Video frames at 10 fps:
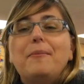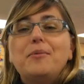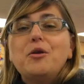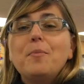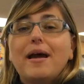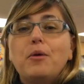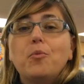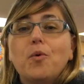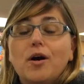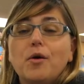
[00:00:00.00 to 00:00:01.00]
you might
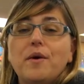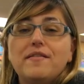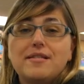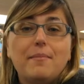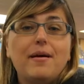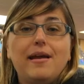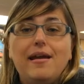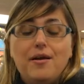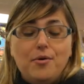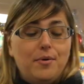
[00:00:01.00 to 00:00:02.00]
work with
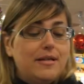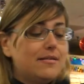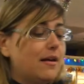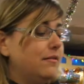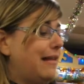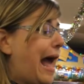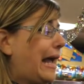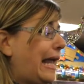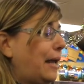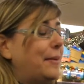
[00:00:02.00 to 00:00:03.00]
somebody who is
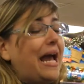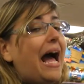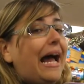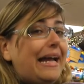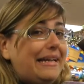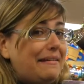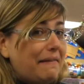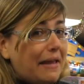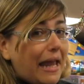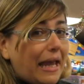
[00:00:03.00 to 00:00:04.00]
lagging behind in
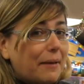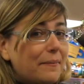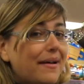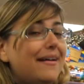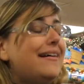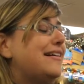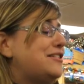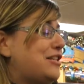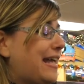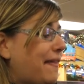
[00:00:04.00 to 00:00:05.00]
the game
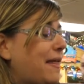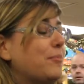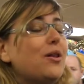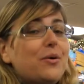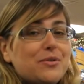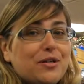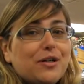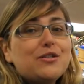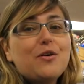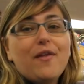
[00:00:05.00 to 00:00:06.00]
to get them
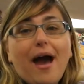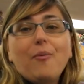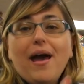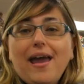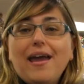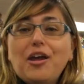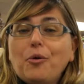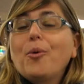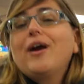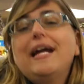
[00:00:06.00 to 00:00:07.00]
closer, so that way
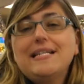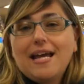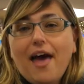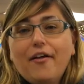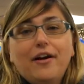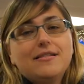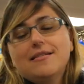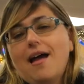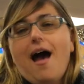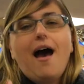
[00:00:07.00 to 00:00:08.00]
you're working together.
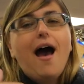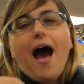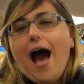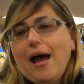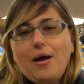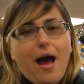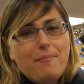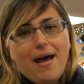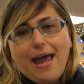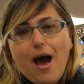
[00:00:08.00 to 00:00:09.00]
It's not, I
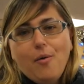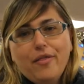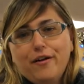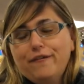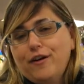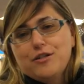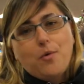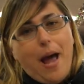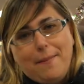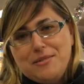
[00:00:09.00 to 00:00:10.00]
got my owl there first,
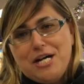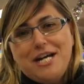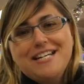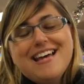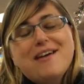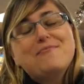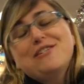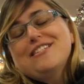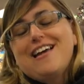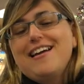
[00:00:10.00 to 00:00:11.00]
so I'm done,
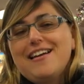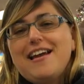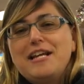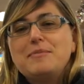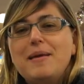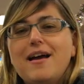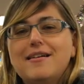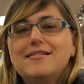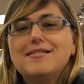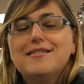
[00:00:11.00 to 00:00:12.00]
which is kind of nice
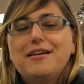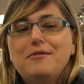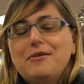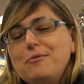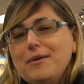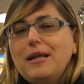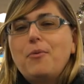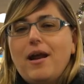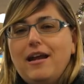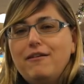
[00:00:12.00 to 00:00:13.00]
because you really
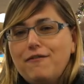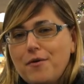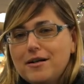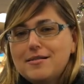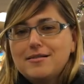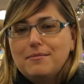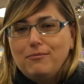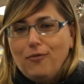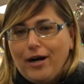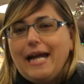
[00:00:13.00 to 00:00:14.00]
want to enforce
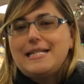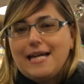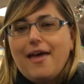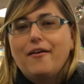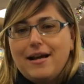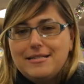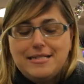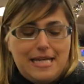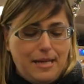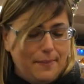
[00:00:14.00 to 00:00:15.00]
working together as a
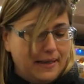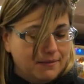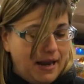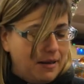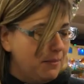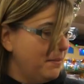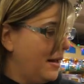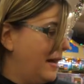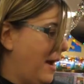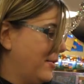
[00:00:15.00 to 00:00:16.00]
team and
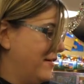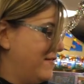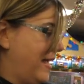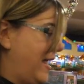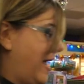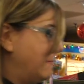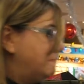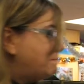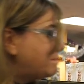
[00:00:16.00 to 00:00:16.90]
collaborative thinking.